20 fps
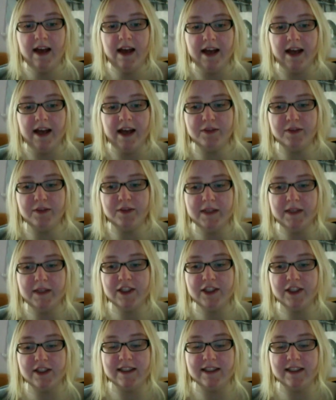And Triple H
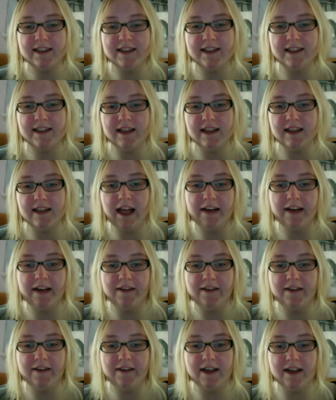says he sees a lot
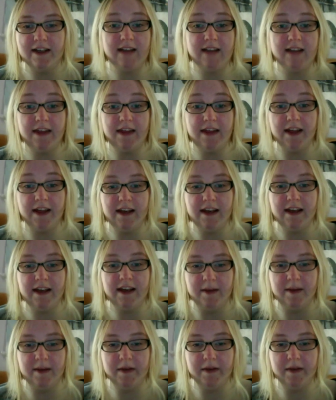of Seth in
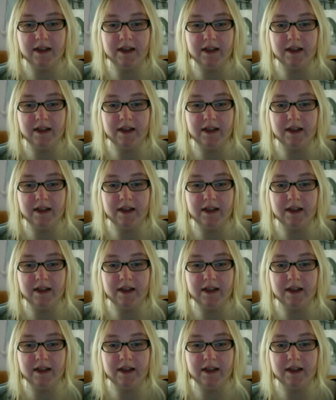him,